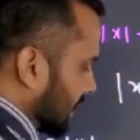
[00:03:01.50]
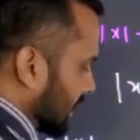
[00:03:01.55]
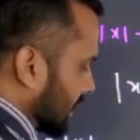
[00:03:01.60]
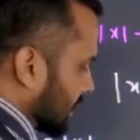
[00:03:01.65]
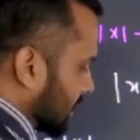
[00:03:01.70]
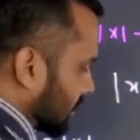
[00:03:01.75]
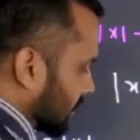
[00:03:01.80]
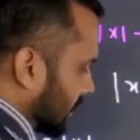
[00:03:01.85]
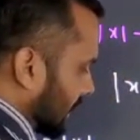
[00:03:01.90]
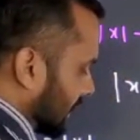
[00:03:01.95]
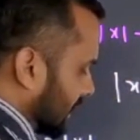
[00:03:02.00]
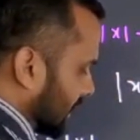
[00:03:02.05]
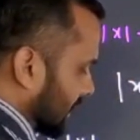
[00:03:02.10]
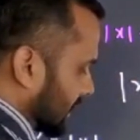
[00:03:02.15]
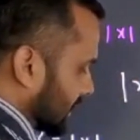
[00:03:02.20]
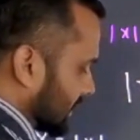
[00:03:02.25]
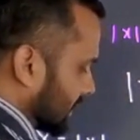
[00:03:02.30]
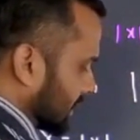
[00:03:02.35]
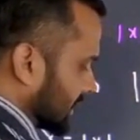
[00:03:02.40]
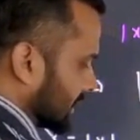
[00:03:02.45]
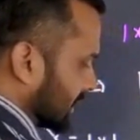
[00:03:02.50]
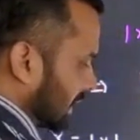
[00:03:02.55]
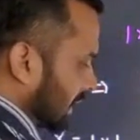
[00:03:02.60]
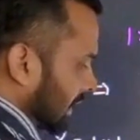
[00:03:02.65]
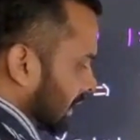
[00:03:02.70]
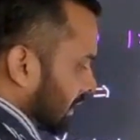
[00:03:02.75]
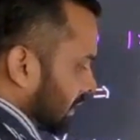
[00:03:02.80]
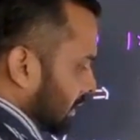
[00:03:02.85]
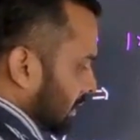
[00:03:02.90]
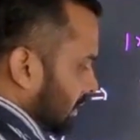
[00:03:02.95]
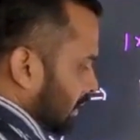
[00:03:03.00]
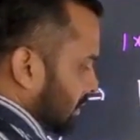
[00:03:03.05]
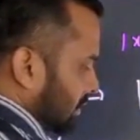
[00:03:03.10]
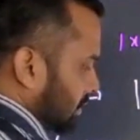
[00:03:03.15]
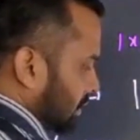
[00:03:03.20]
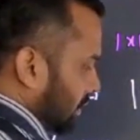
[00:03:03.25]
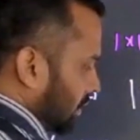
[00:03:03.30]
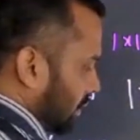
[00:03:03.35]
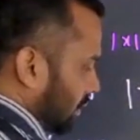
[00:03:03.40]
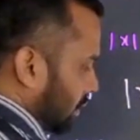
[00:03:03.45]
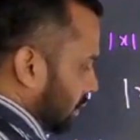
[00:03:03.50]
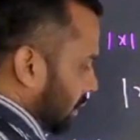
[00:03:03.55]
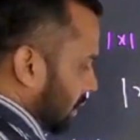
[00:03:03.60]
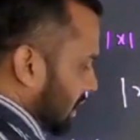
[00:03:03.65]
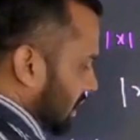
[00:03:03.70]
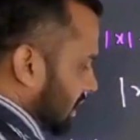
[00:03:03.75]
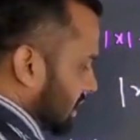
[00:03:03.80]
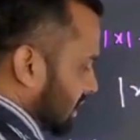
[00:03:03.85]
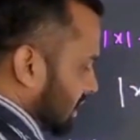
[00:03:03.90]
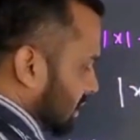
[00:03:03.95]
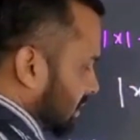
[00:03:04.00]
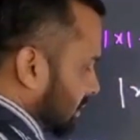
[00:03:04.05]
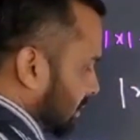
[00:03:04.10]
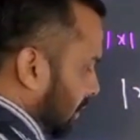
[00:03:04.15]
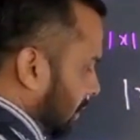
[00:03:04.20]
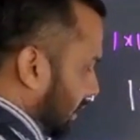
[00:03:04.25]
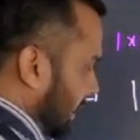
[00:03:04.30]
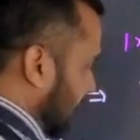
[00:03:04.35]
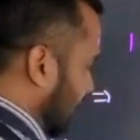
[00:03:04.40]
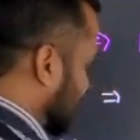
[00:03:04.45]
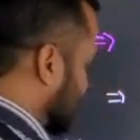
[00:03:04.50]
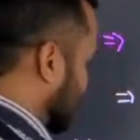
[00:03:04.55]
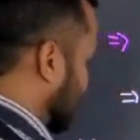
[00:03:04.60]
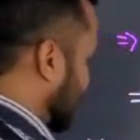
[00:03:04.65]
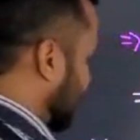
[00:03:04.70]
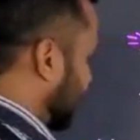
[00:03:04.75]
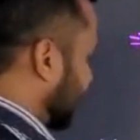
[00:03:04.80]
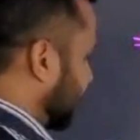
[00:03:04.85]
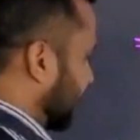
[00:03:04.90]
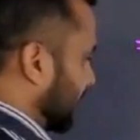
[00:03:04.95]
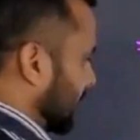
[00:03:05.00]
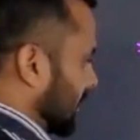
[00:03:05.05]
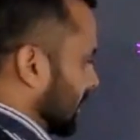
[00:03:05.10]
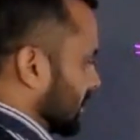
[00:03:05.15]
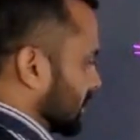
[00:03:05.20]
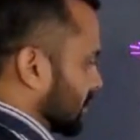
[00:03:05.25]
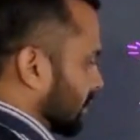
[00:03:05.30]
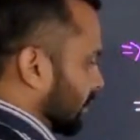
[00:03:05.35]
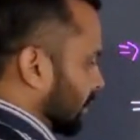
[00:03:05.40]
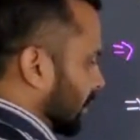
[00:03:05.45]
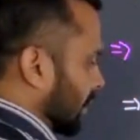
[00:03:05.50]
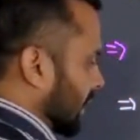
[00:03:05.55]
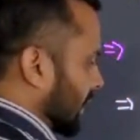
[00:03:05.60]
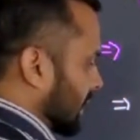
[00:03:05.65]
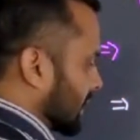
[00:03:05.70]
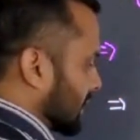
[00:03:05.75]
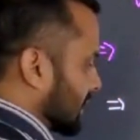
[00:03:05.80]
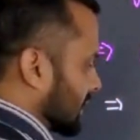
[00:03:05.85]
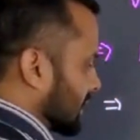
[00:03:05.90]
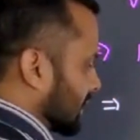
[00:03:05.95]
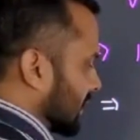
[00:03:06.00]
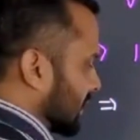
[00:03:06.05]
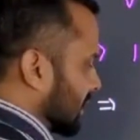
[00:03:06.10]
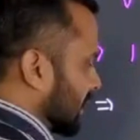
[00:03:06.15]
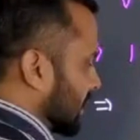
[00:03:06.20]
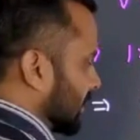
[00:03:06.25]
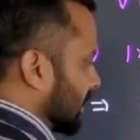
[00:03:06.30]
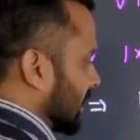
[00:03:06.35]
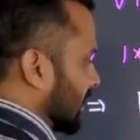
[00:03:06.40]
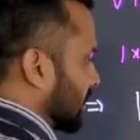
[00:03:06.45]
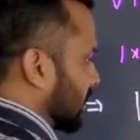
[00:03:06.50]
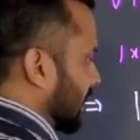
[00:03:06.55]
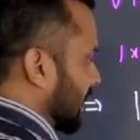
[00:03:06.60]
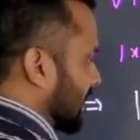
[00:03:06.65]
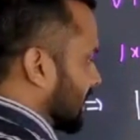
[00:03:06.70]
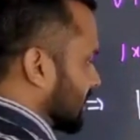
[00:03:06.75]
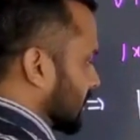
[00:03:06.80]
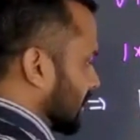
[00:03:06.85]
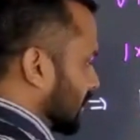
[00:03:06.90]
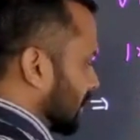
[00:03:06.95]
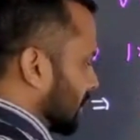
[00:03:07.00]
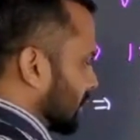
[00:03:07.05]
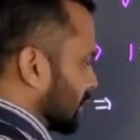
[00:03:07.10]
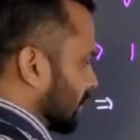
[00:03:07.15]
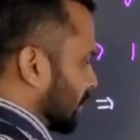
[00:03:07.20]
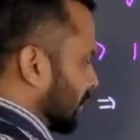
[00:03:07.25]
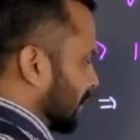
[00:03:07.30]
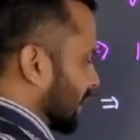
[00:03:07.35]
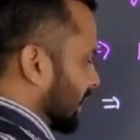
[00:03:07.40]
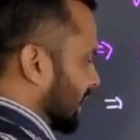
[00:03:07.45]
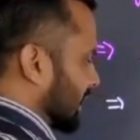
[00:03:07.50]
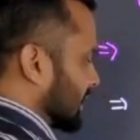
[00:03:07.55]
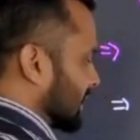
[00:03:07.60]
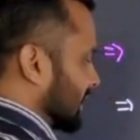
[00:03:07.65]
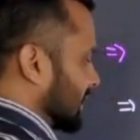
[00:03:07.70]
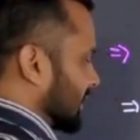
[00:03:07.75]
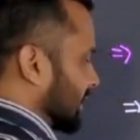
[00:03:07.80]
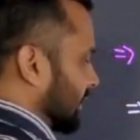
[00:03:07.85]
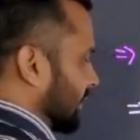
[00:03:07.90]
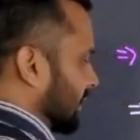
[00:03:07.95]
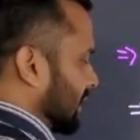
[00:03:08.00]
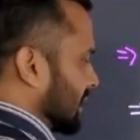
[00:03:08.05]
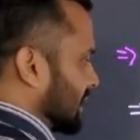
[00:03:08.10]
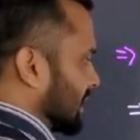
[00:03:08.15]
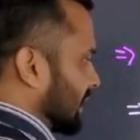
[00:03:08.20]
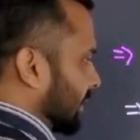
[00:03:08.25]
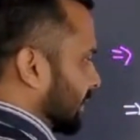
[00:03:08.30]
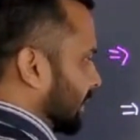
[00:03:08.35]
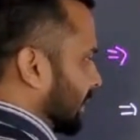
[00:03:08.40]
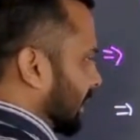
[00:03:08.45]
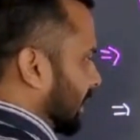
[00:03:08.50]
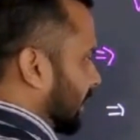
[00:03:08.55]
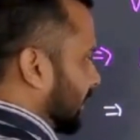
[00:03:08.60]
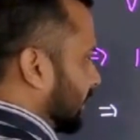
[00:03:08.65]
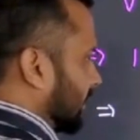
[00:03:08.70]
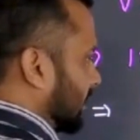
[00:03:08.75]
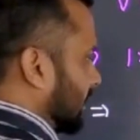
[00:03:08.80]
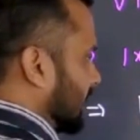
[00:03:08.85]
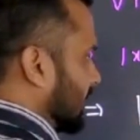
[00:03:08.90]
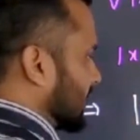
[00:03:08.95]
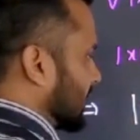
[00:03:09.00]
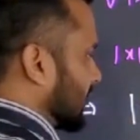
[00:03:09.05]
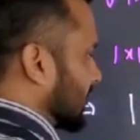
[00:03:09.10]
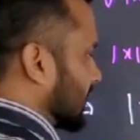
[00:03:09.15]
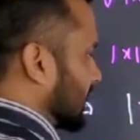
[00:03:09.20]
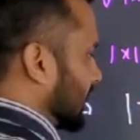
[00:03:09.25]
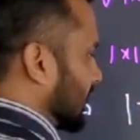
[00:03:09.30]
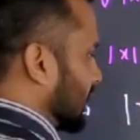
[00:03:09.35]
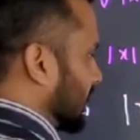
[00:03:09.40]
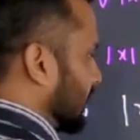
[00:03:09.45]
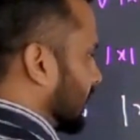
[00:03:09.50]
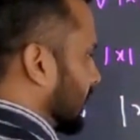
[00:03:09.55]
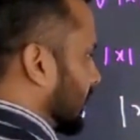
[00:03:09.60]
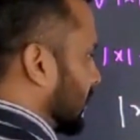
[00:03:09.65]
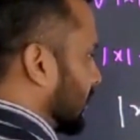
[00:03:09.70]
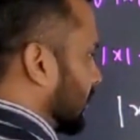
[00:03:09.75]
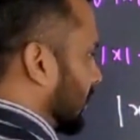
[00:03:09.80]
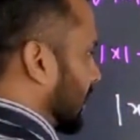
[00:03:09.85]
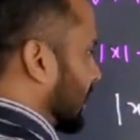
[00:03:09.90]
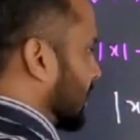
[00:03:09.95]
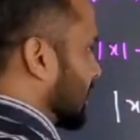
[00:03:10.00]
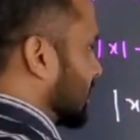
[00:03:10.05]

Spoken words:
minus y-axis. So what is this mod x graph? So mod x is nothing but y is equal to mod x is a V-shaped graph. This is nothing but y